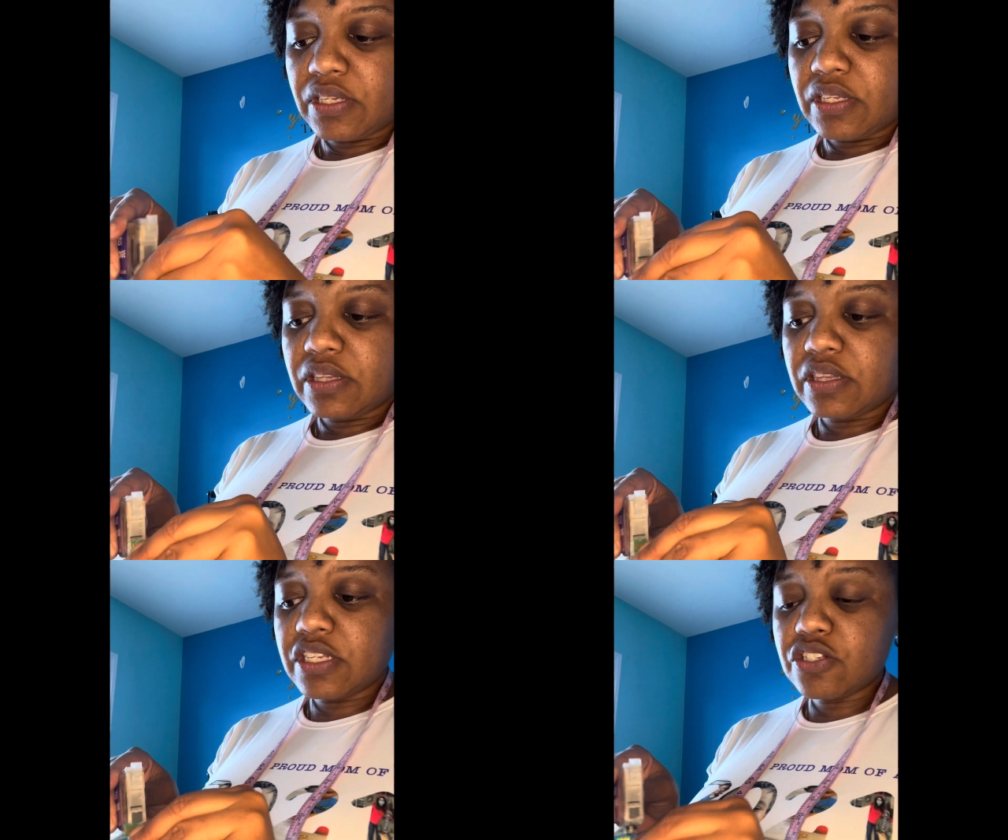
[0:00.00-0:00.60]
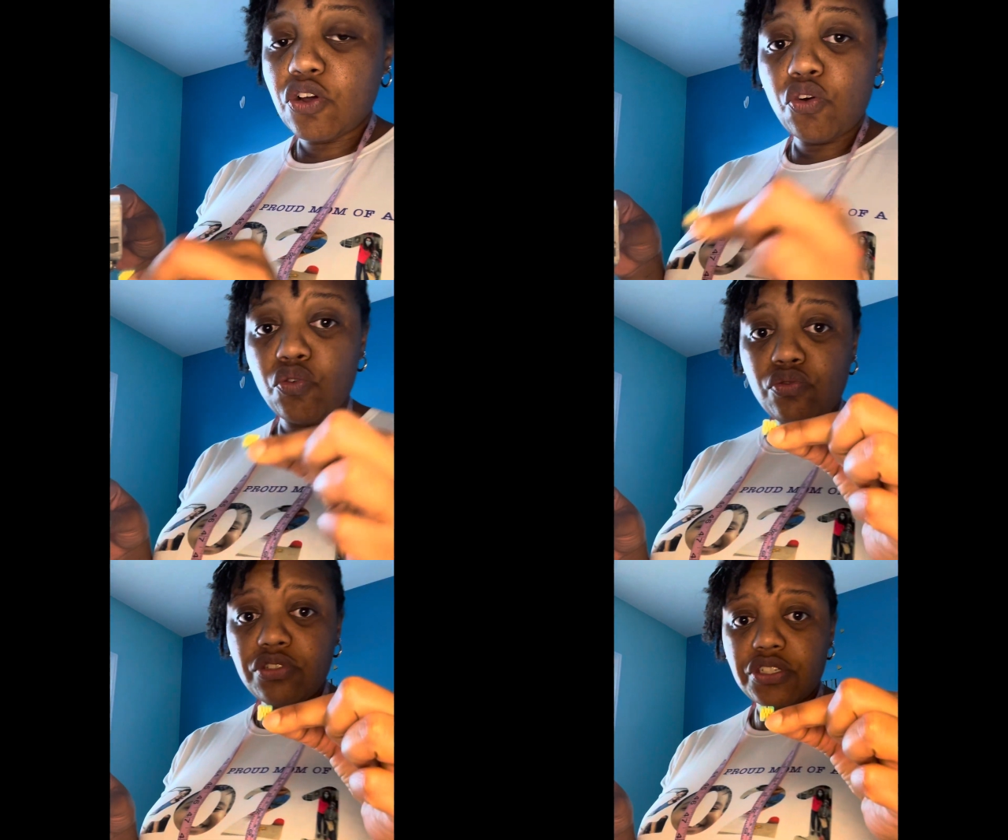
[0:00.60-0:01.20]
this
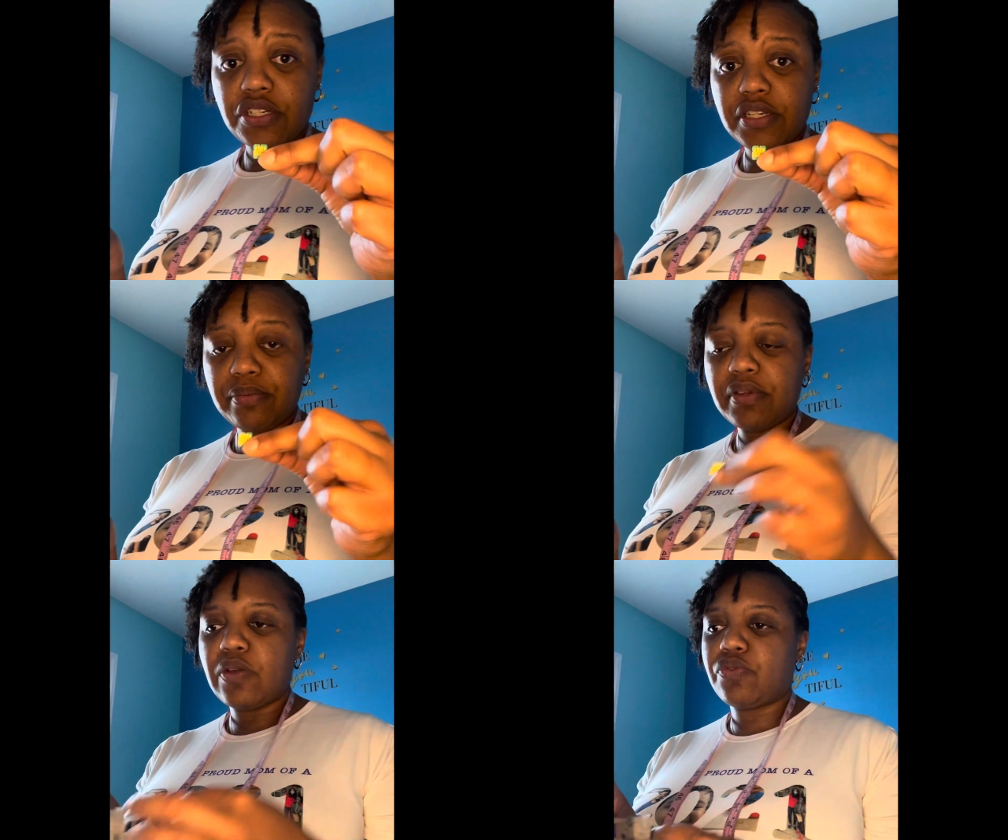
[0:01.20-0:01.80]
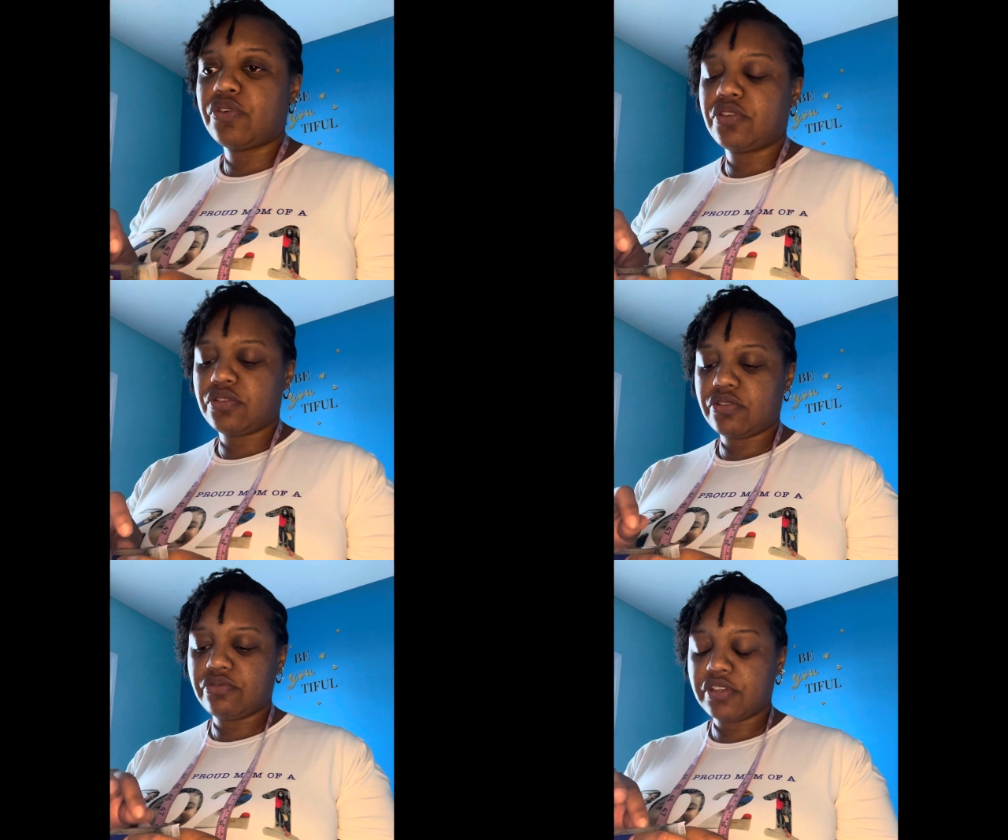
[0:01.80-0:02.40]
old chip. And we're going to
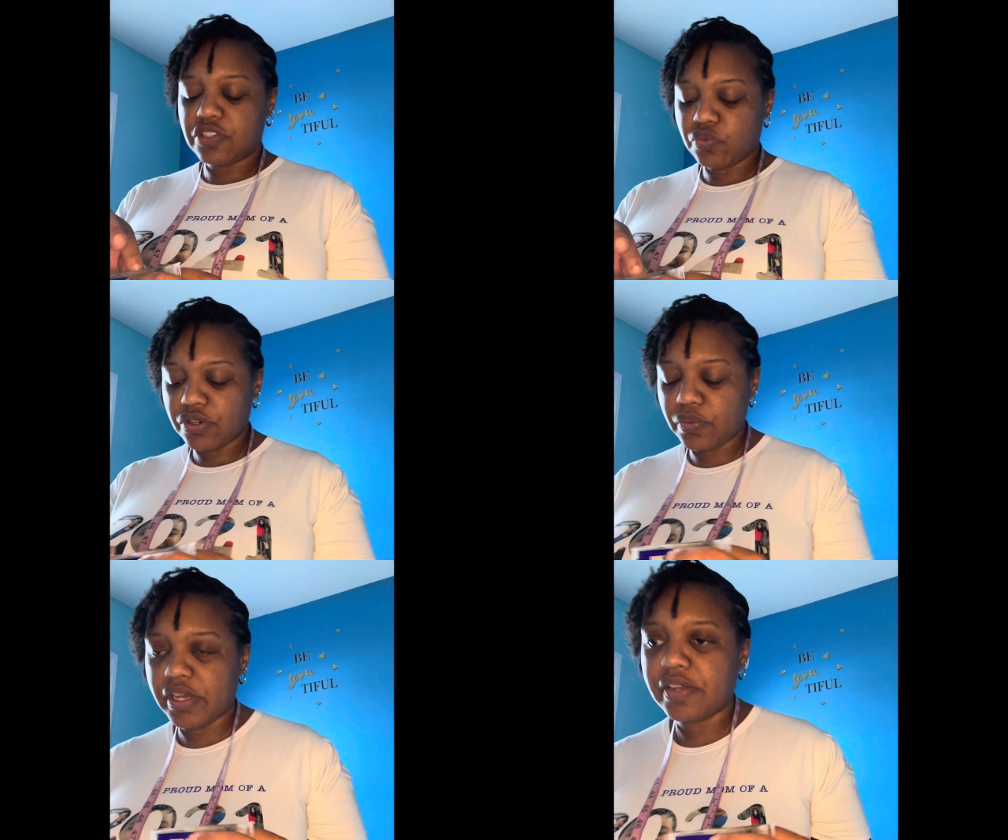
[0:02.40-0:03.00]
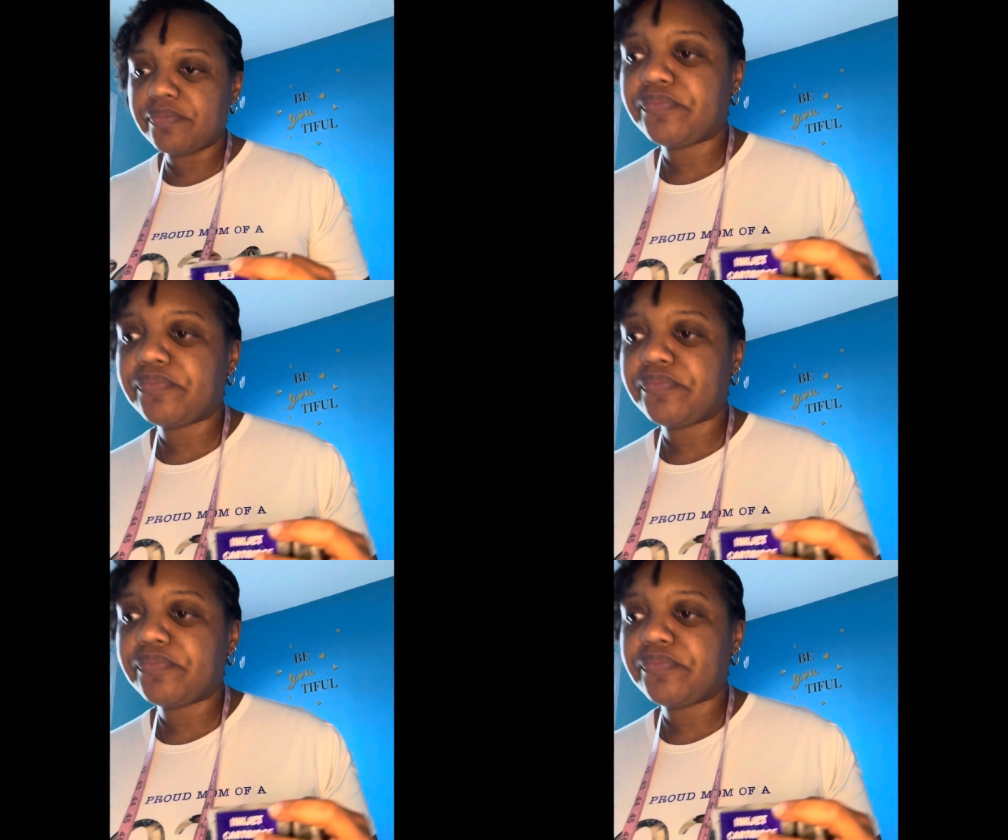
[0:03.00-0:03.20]
throw this one away.